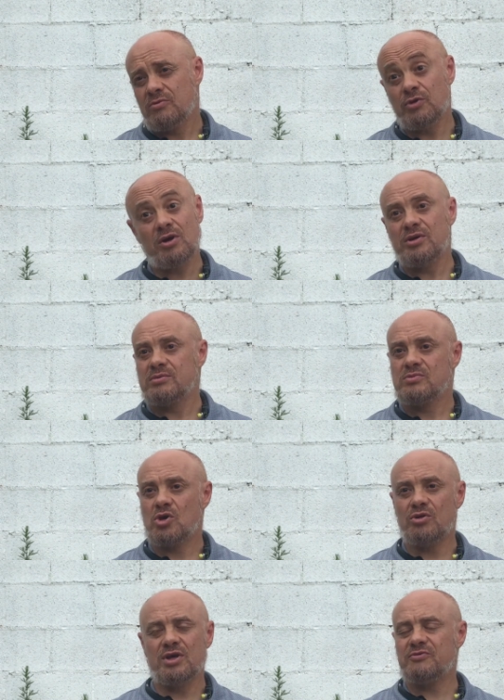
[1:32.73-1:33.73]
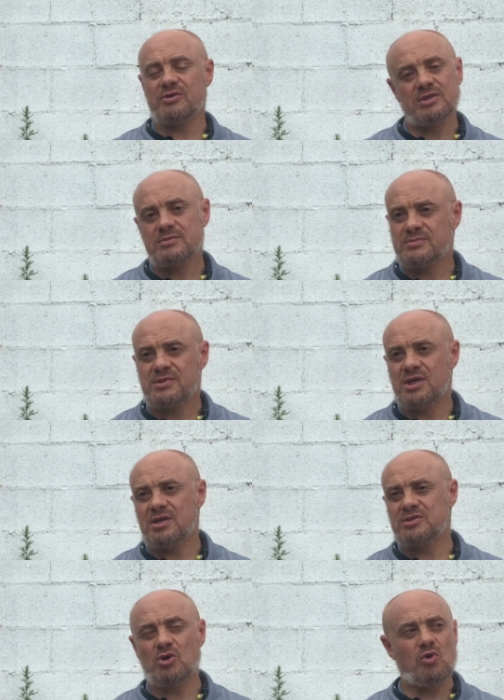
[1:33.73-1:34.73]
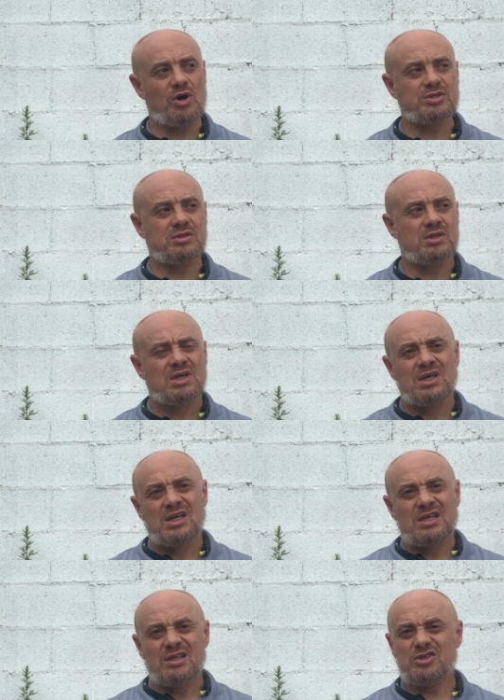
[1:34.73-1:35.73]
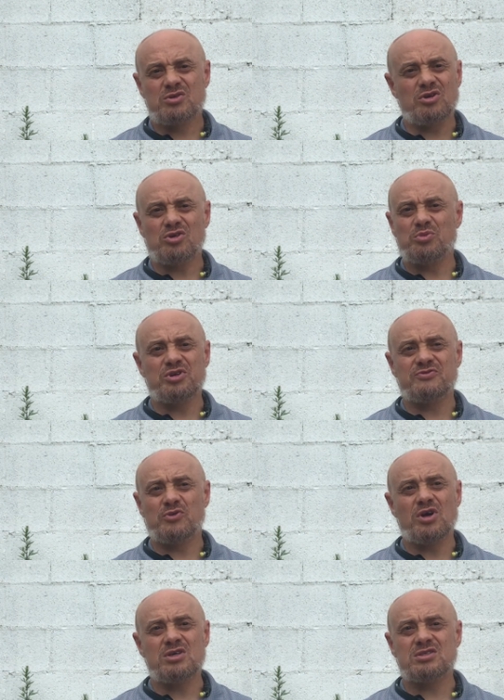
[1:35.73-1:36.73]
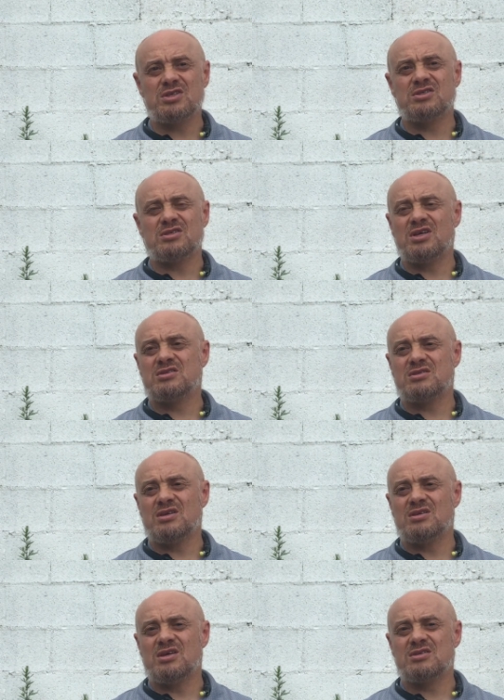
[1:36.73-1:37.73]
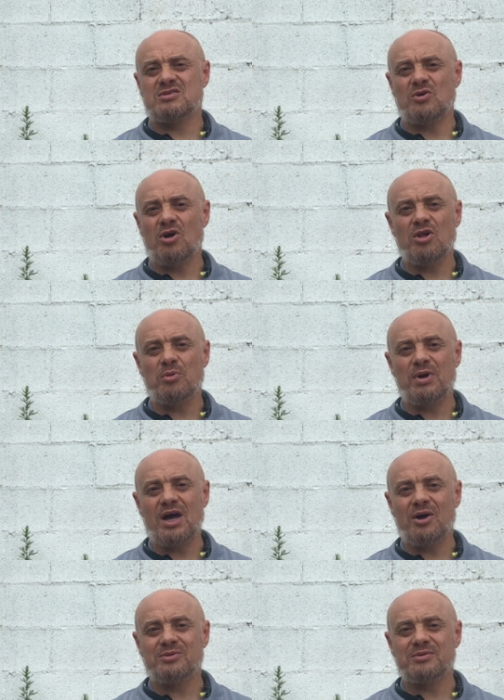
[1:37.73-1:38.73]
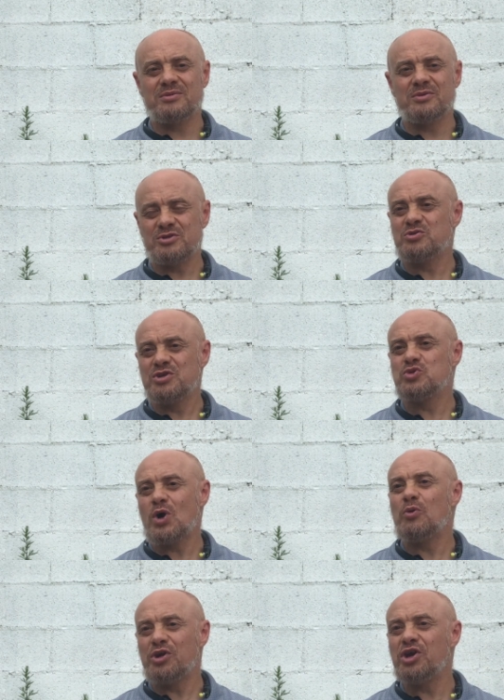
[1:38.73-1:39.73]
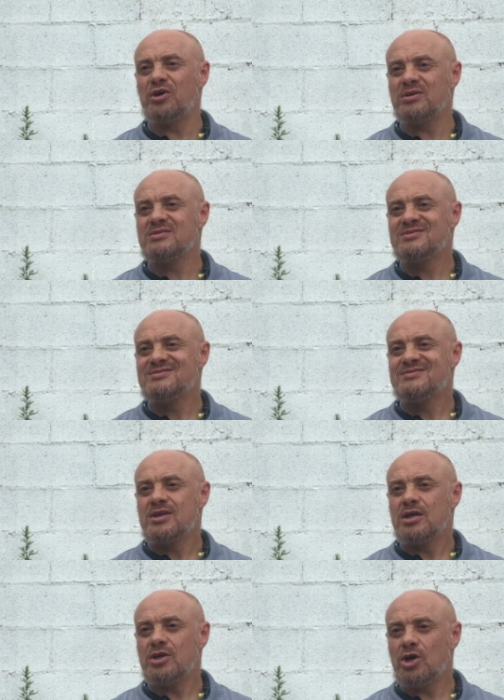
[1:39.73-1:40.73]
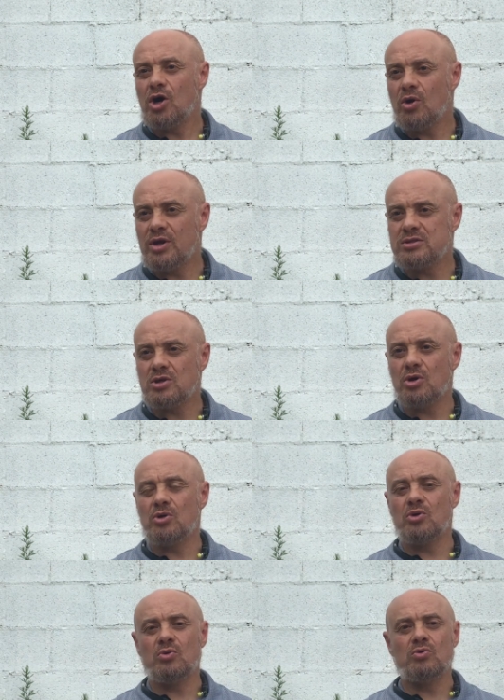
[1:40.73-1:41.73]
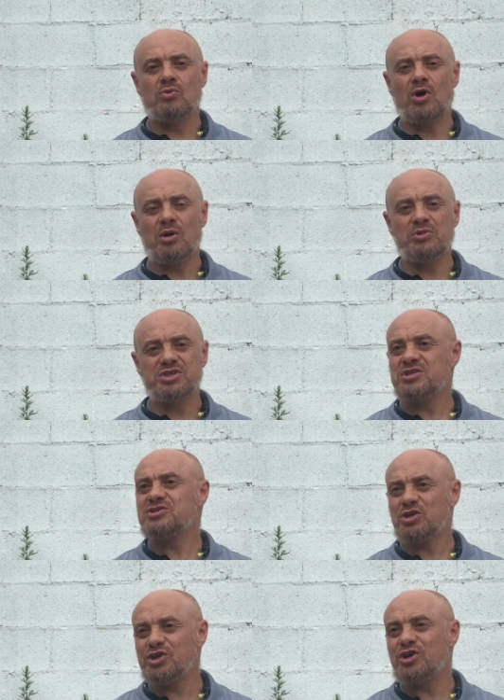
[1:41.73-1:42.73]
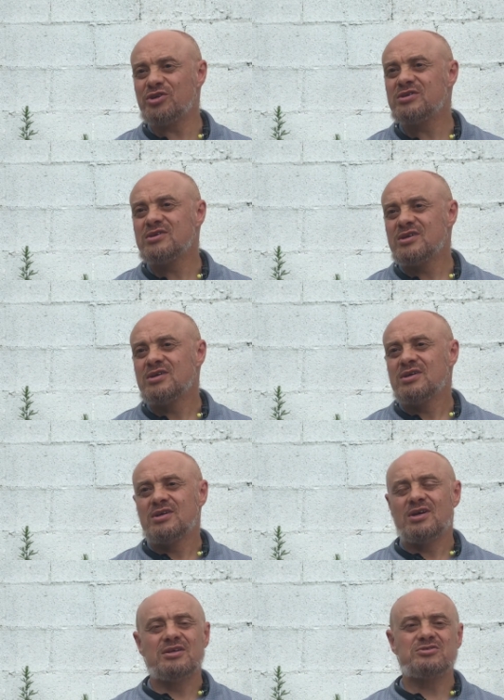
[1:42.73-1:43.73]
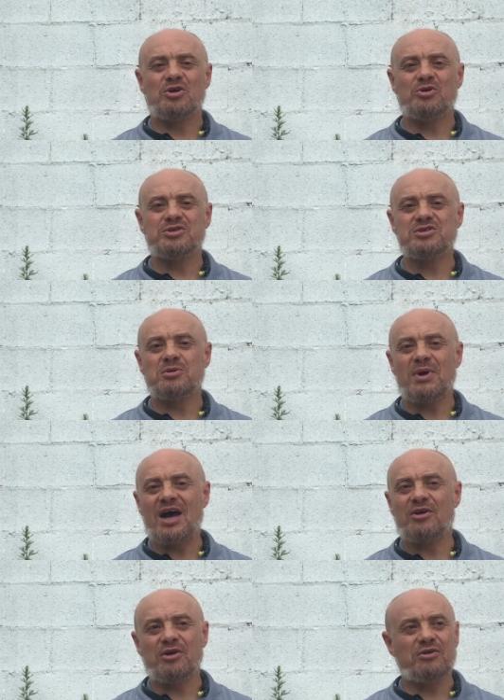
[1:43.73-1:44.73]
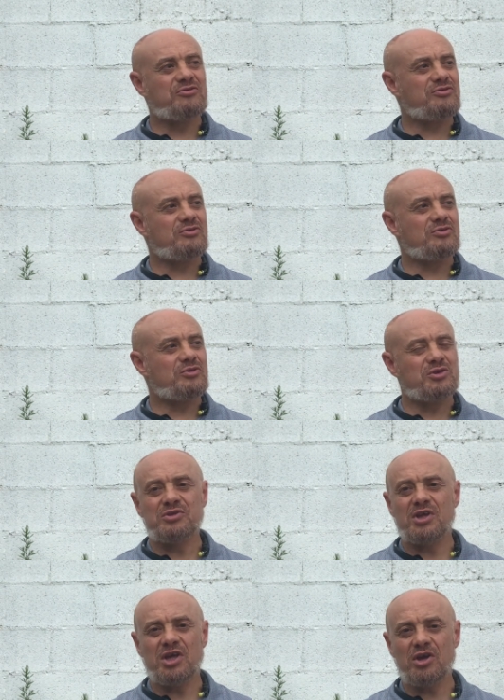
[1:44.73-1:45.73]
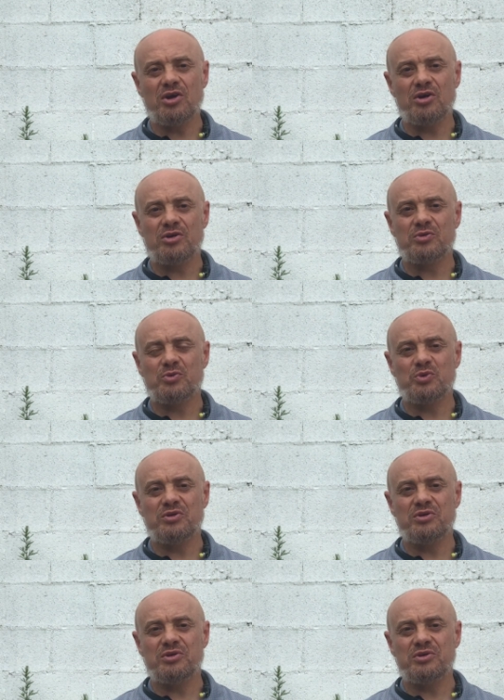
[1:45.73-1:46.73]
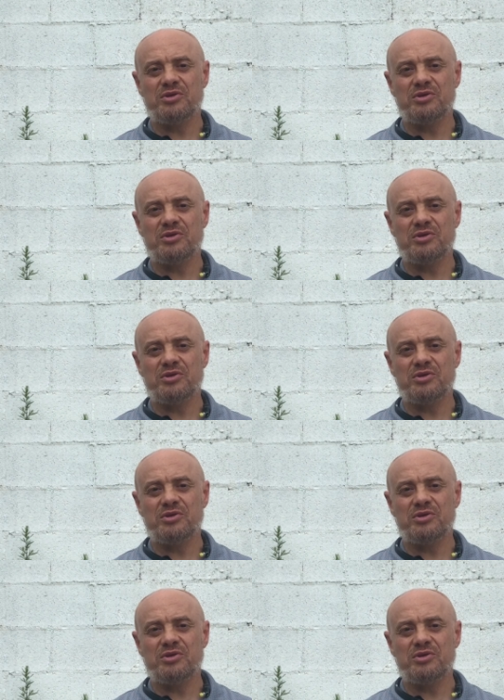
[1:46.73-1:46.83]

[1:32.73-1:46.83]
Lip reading: Very. Oh, definitely. No question. It's critical because for us, it's all about. There's a reason why we're here, and so our mission is clear, and so it's just a matter of here we